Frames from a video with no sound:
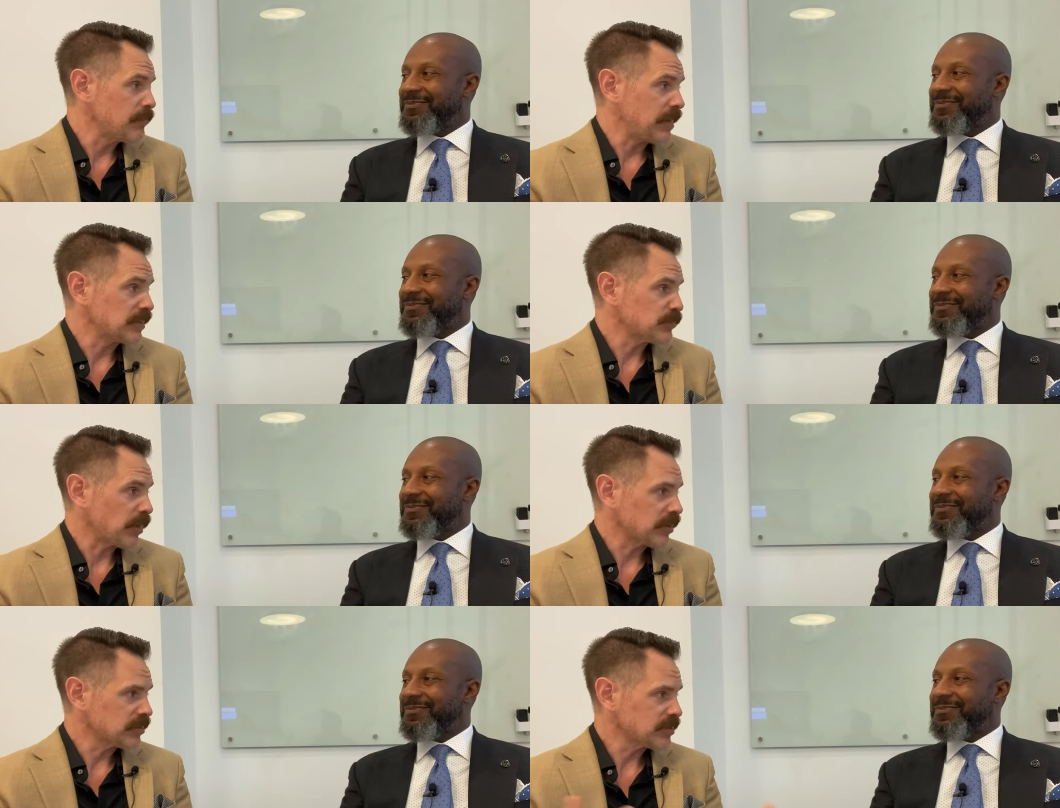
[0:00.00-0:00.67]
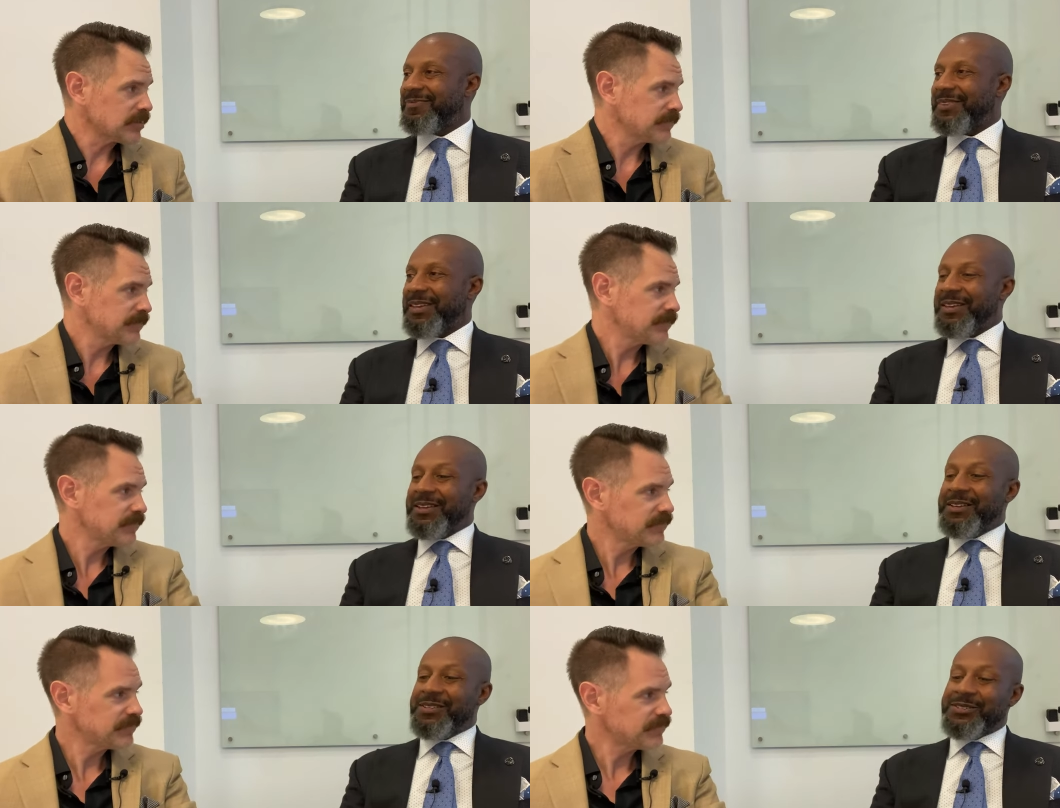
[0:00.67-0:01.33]
Speaker 1: benchmarks?
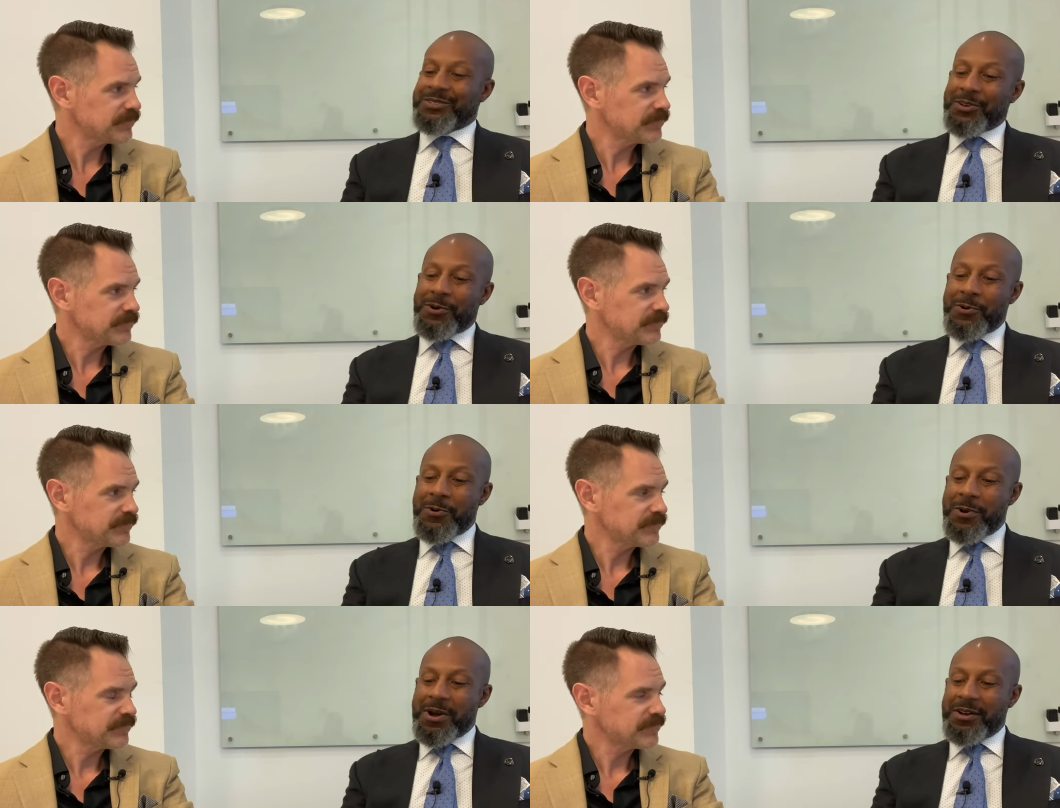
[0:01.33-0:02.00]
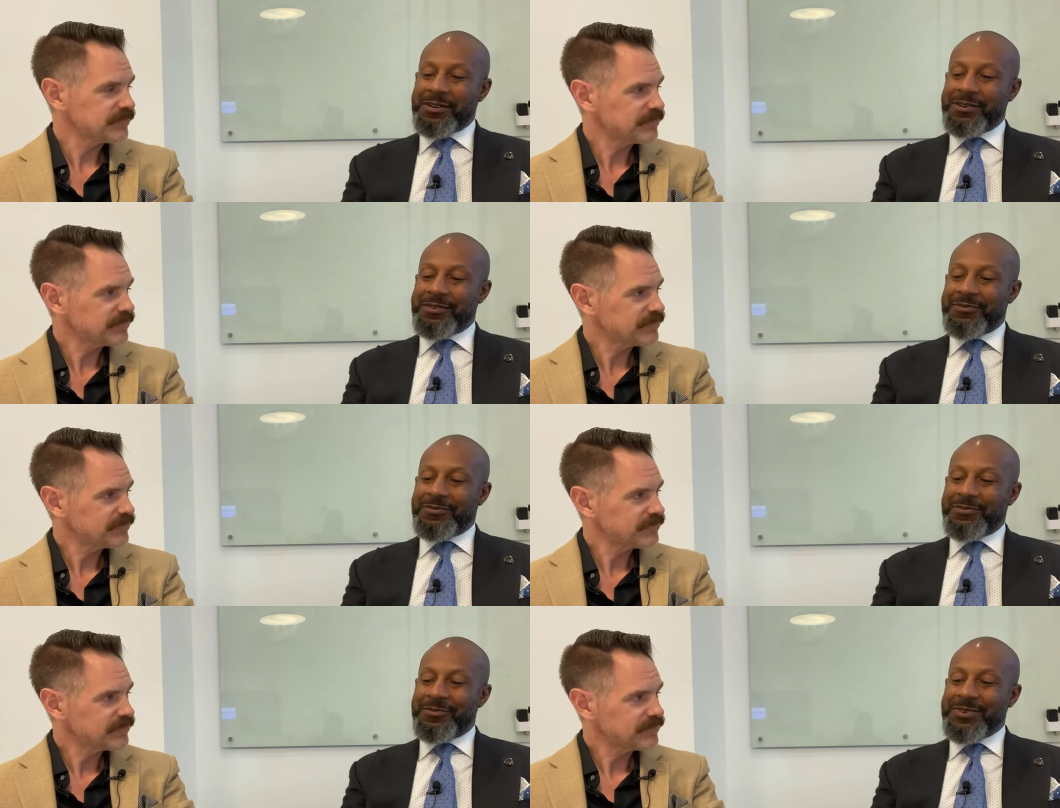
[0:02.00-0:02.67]
Speaker 2: So,
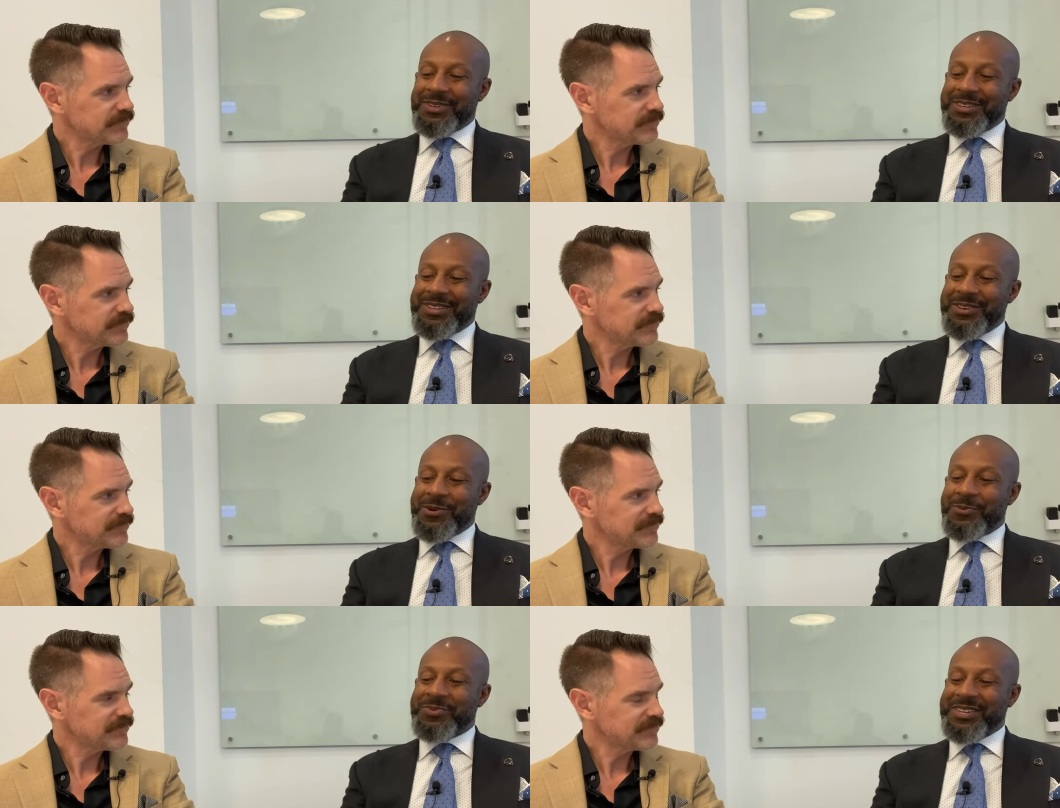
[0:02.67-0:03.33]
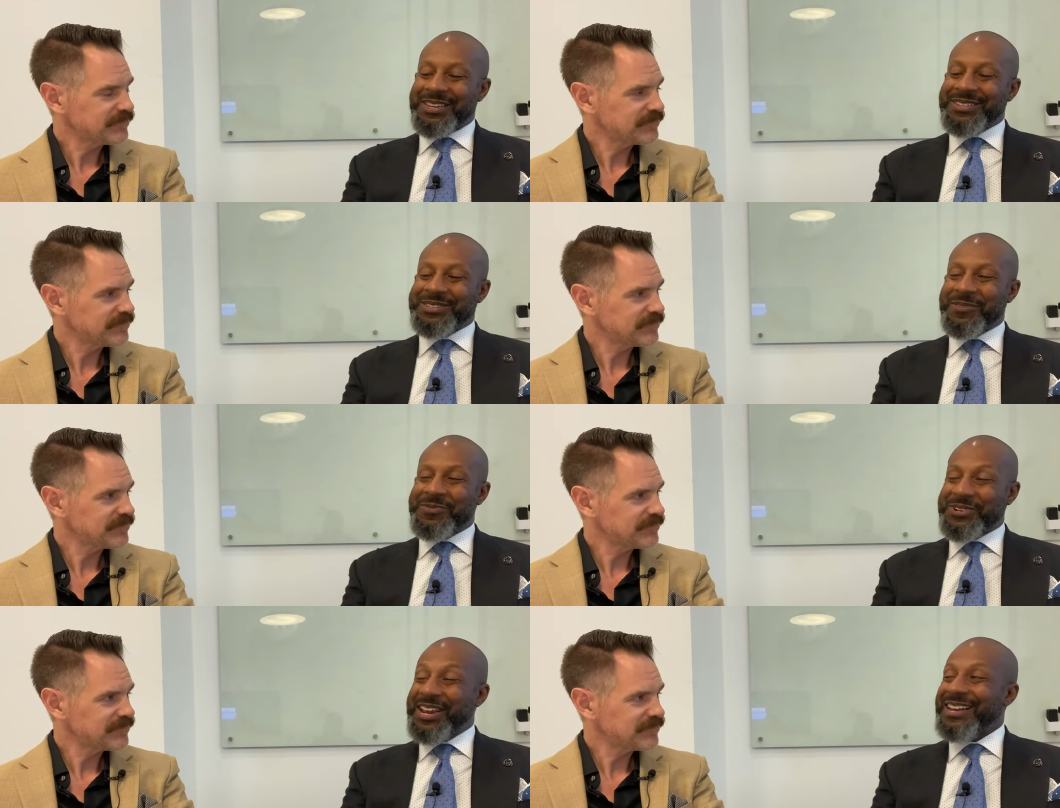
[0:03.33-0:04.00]
you know, things
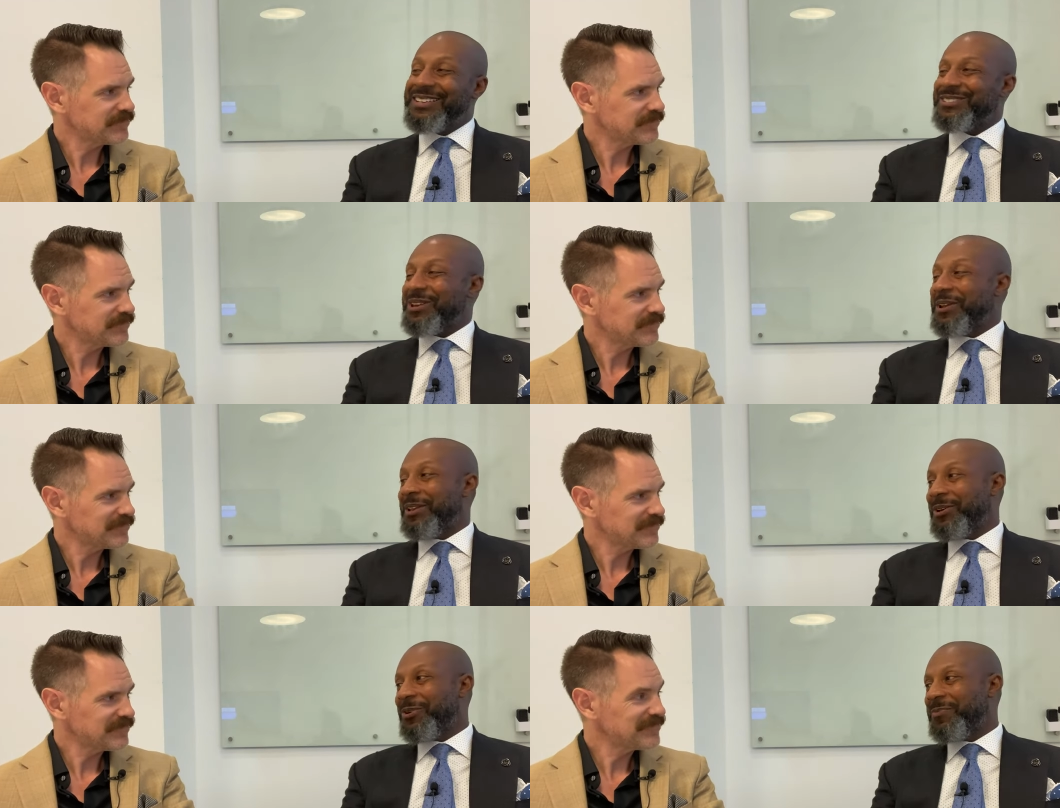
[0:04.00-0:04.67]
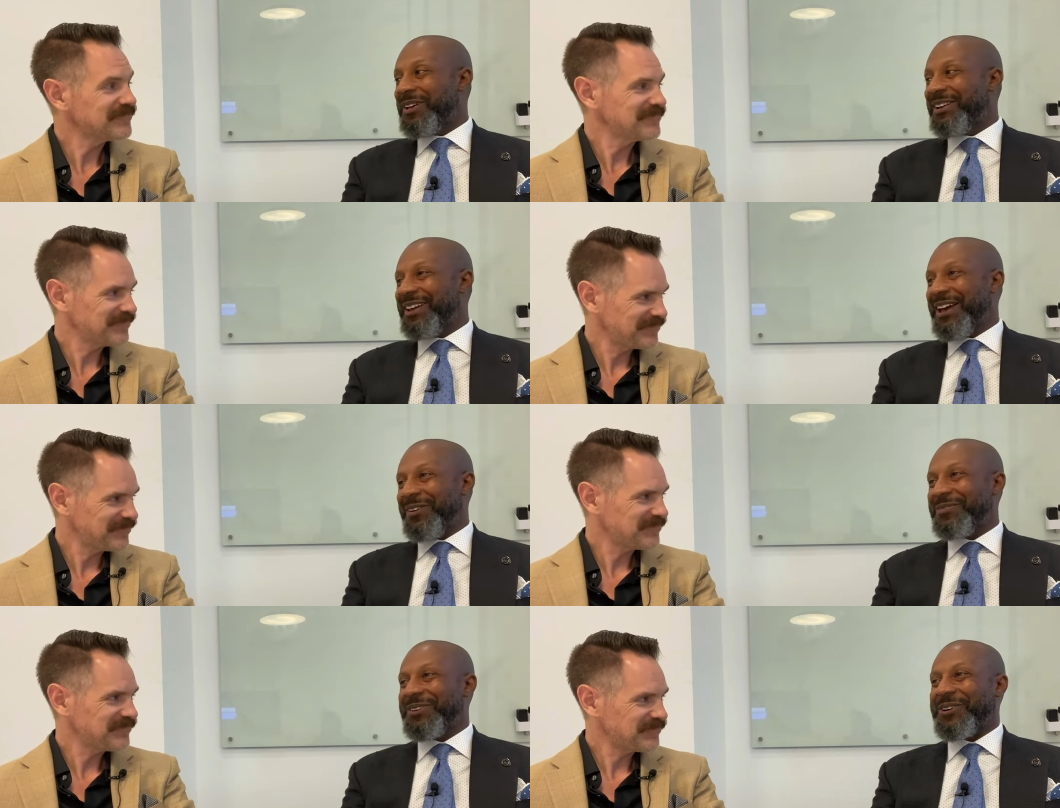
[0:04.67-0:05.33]
have changed a little bit after